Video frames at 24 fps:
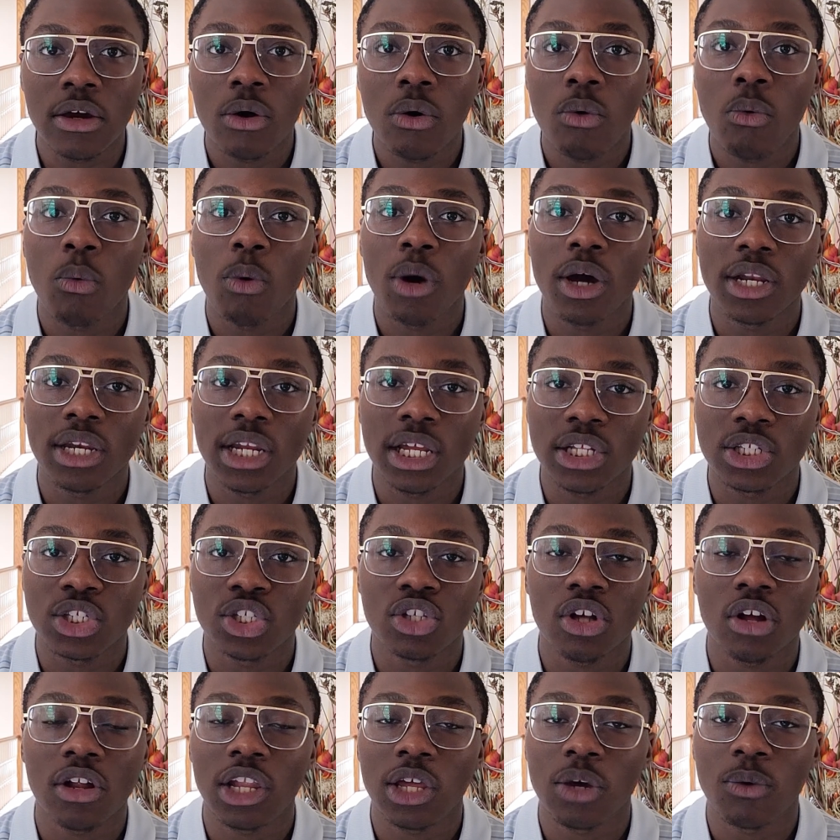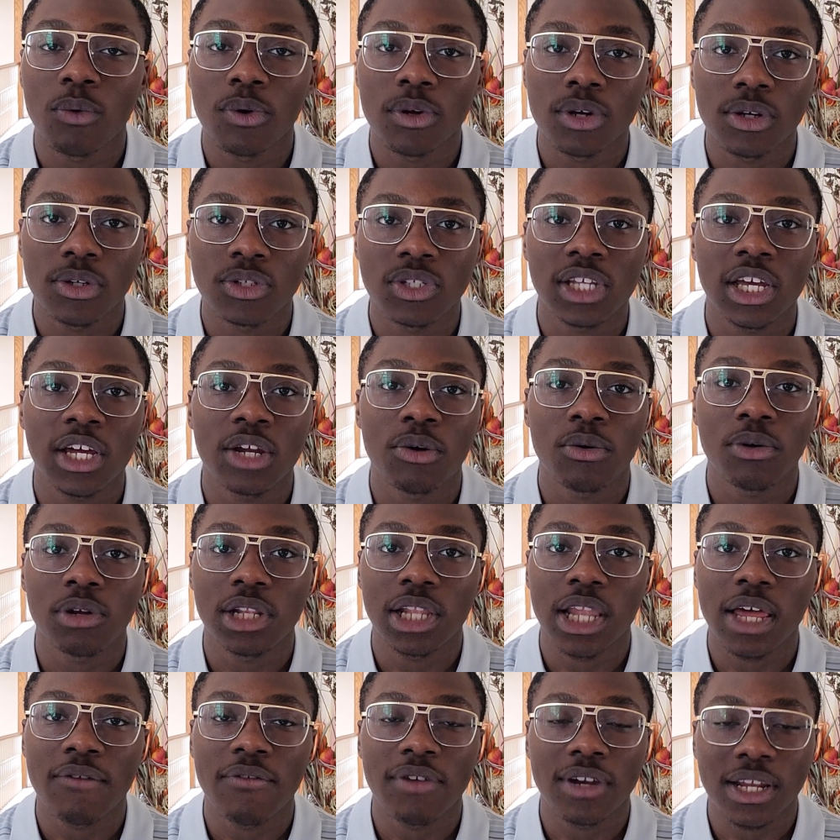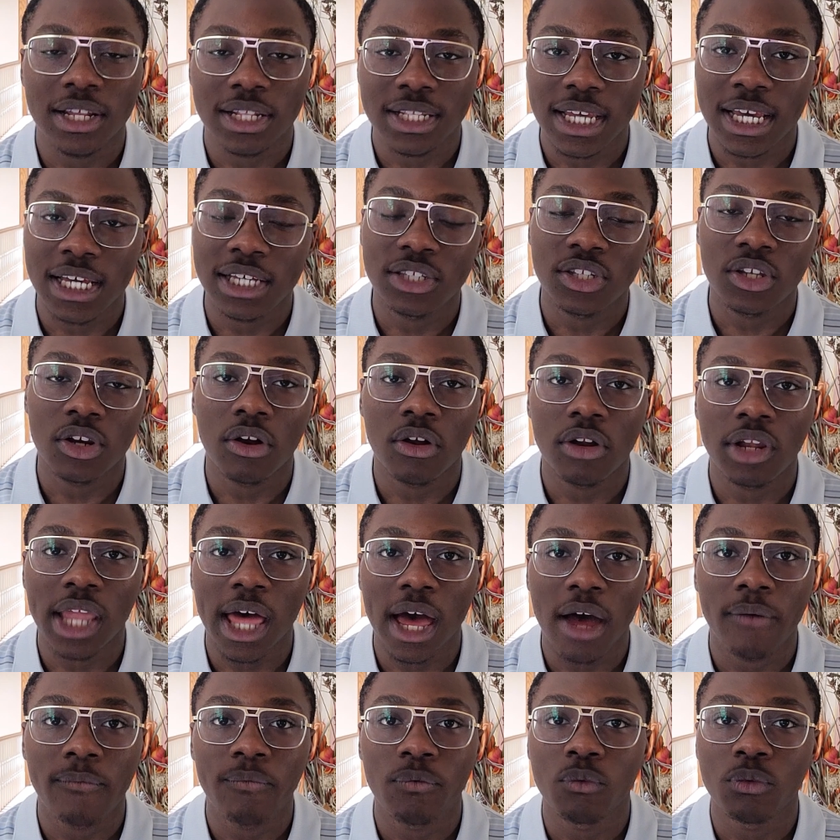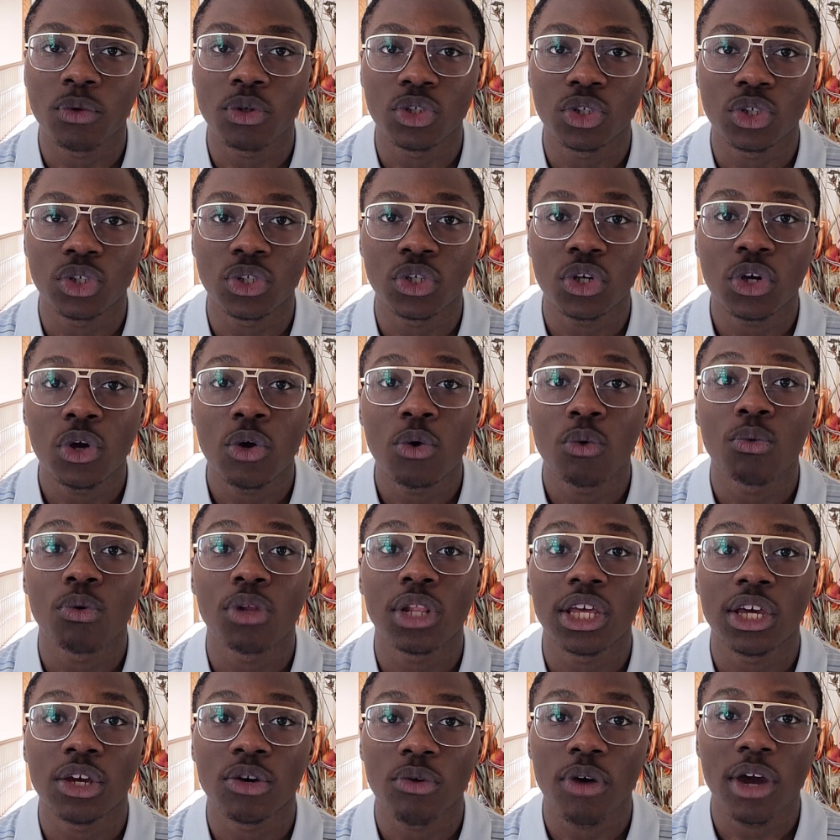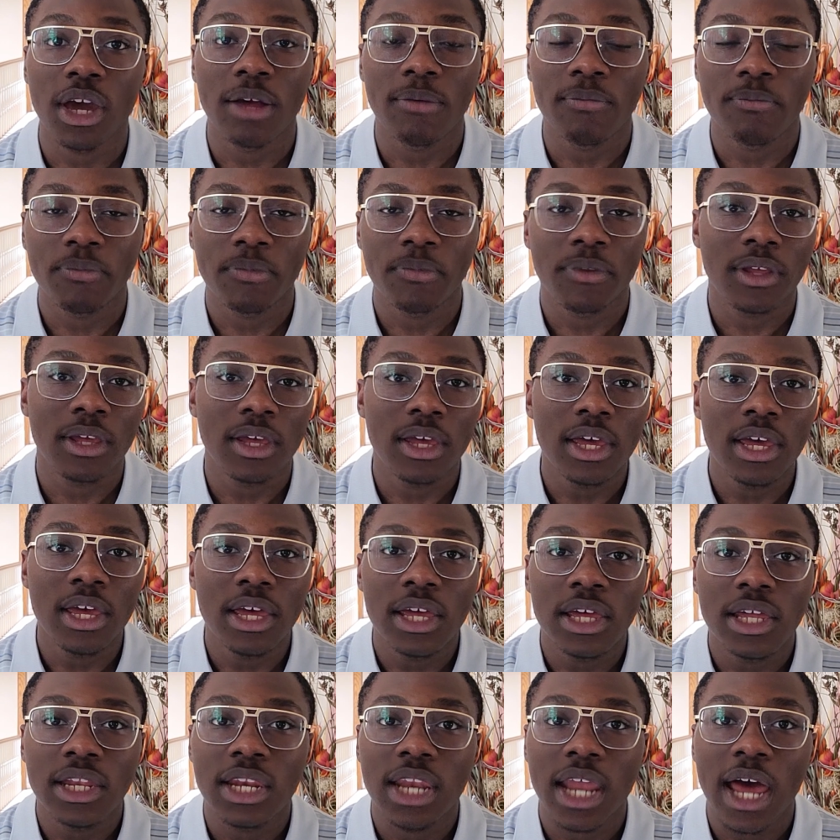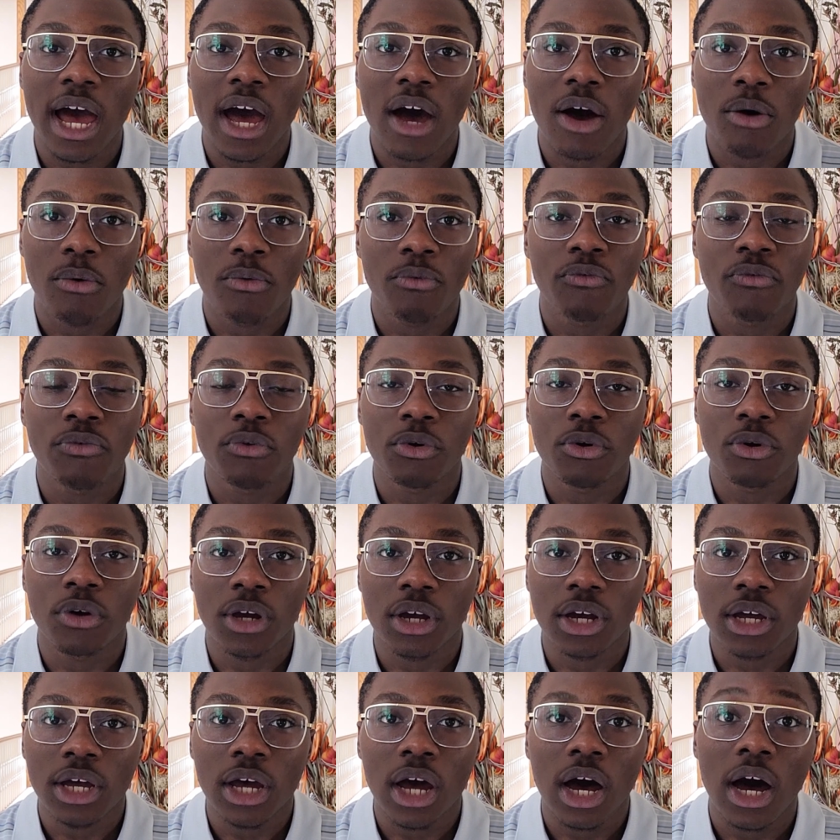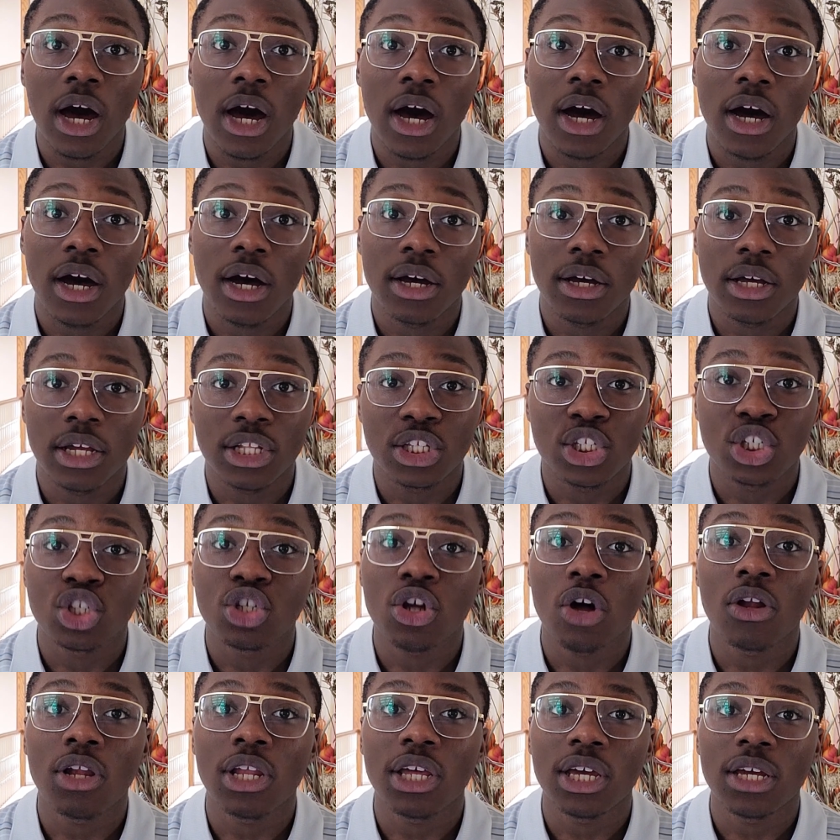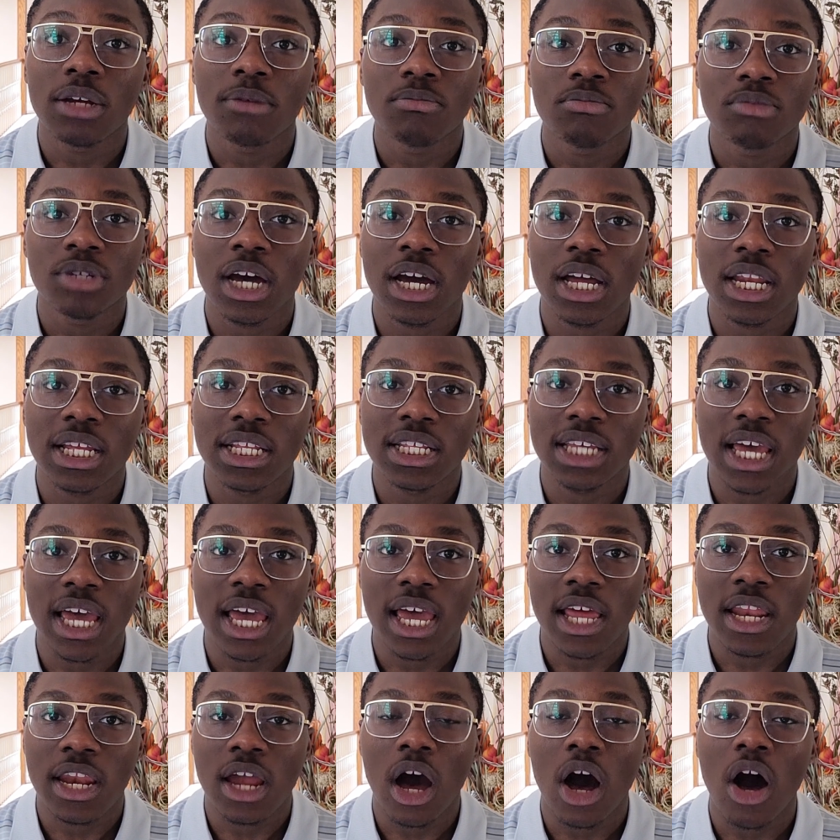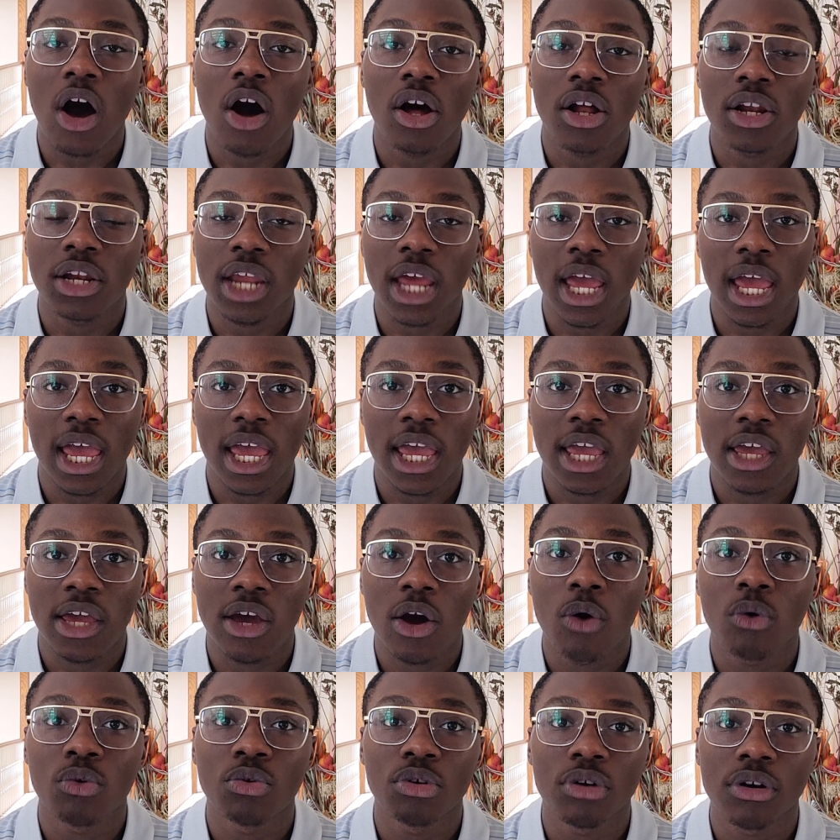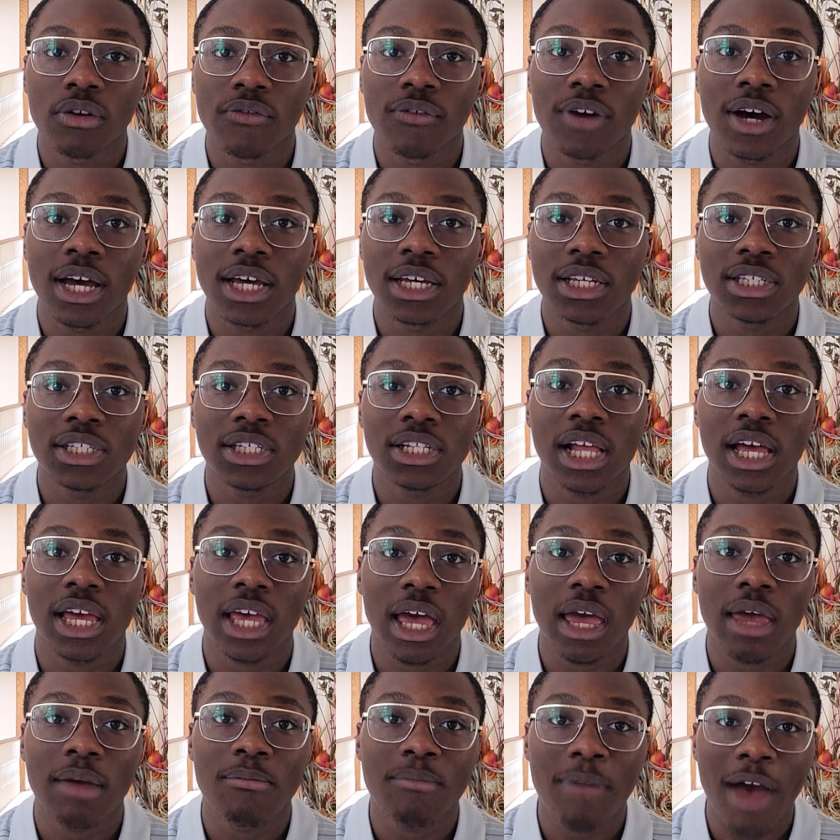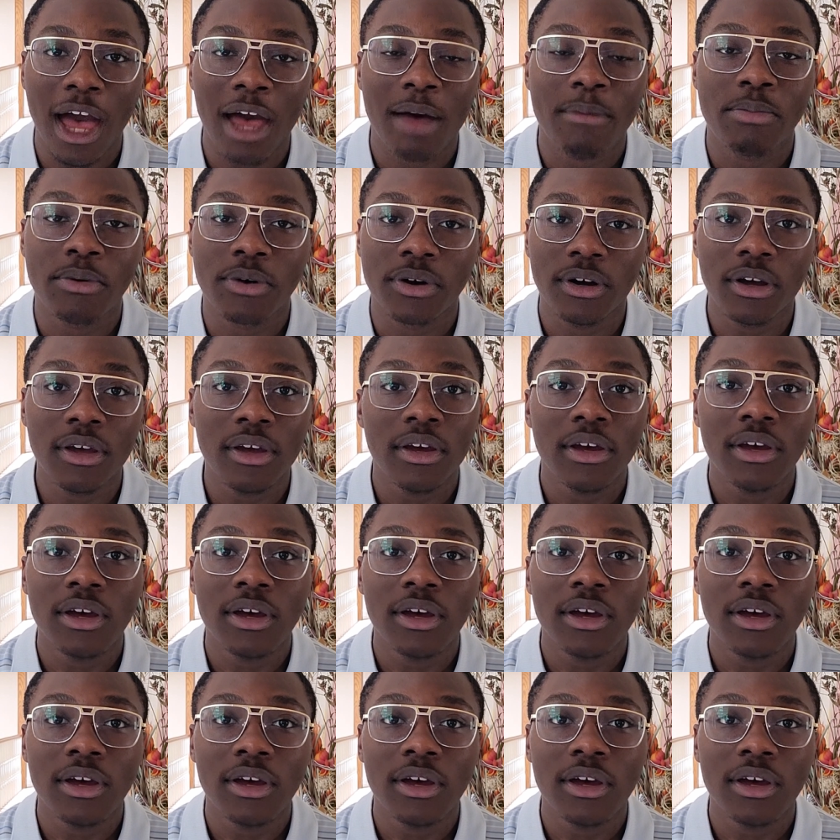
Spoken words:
when installing Windows 10 or 11. It takes it all out, which is really great. Now, for installing Tiny10 on a older device like a MacBook,